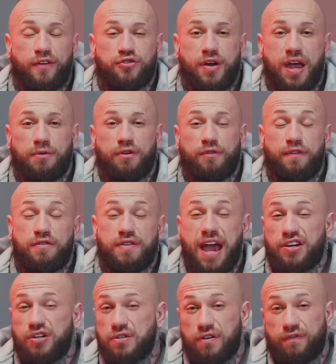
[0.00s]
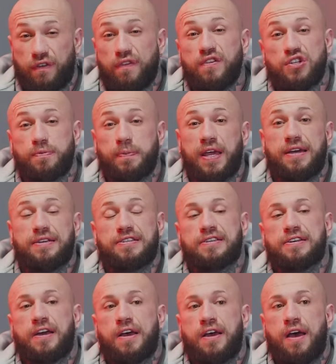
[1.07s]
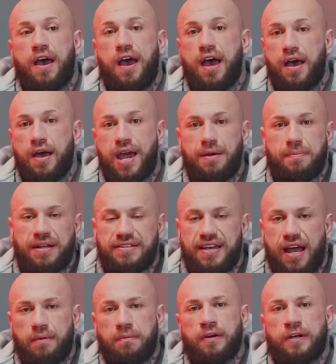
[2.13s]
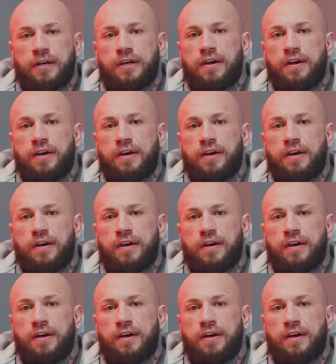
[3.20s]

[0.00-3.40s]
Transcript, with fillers: I've trained with variations of different splits uh, in my time,